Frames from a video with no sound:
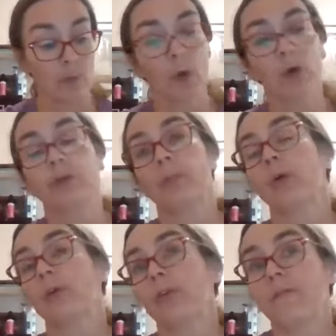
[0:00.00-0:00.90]

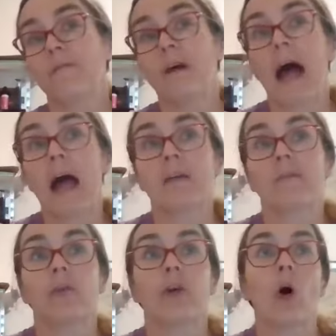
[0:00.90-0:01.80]
multiples of 5.
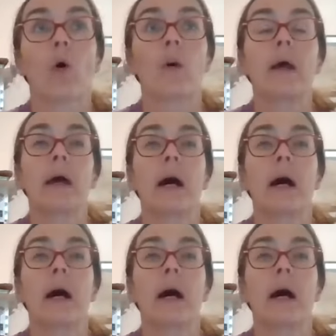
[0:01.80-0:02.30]
So